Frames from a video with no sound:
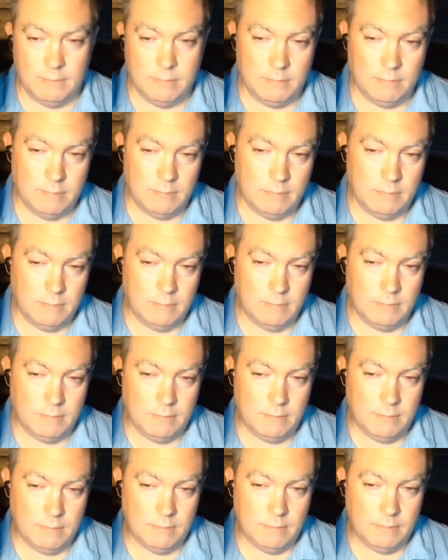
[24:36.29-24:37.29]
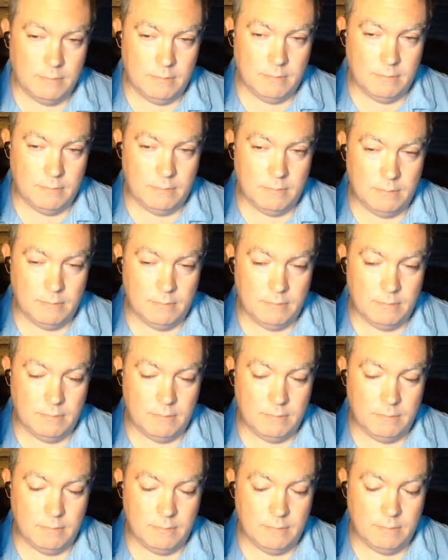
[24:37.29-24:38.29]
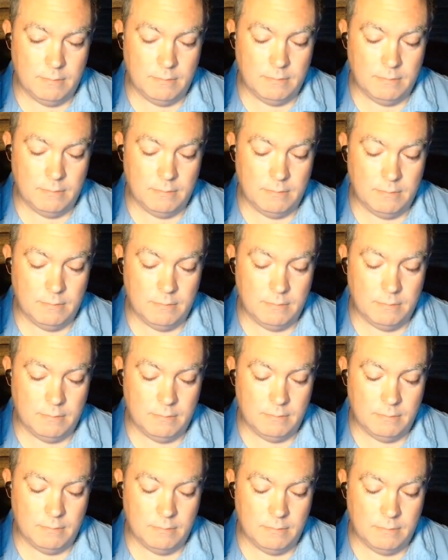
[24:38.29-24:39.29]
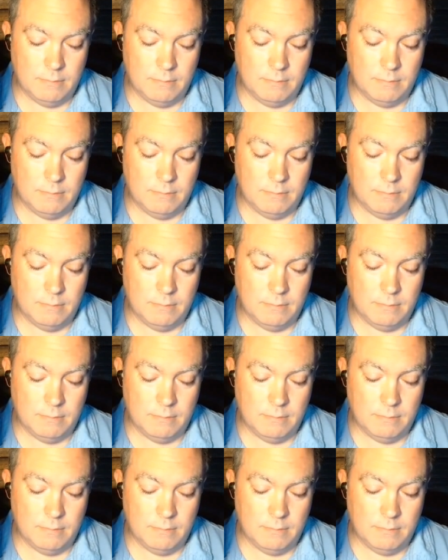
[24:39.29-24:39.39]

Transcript: (not speaking)